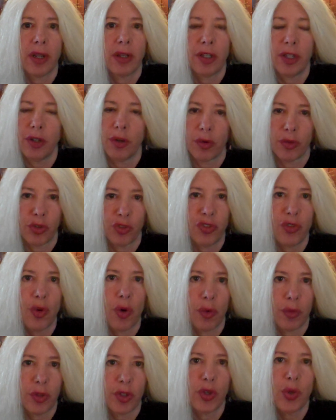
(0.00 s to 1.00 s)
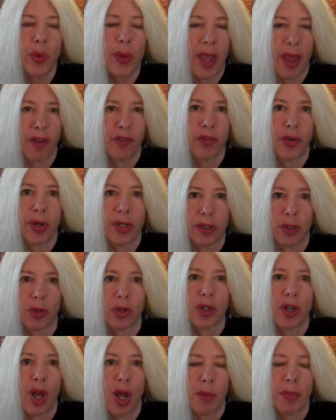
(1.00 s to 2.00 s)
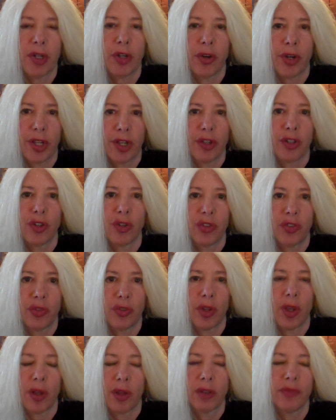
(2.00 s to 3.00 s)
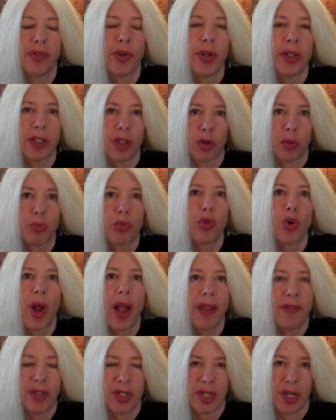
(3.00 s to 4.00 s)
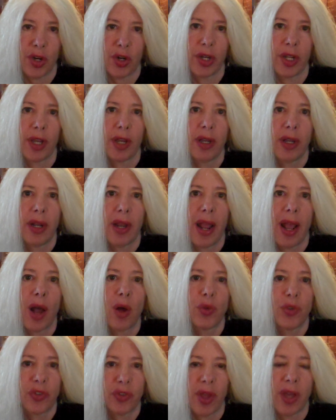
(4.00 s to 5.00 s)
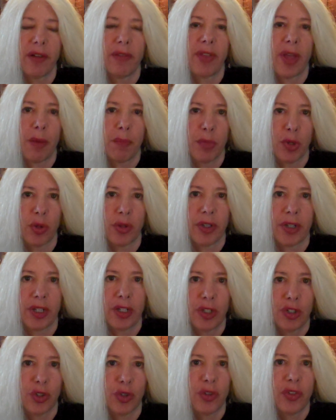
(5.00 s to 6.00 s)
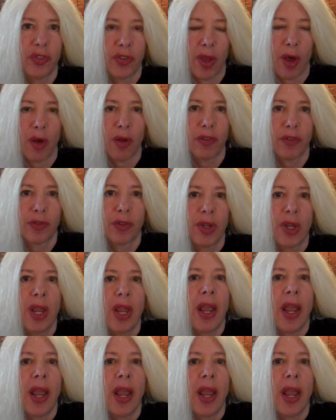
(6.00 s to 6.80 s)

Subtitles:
You have very little common area, very little private area outside of that building yourself.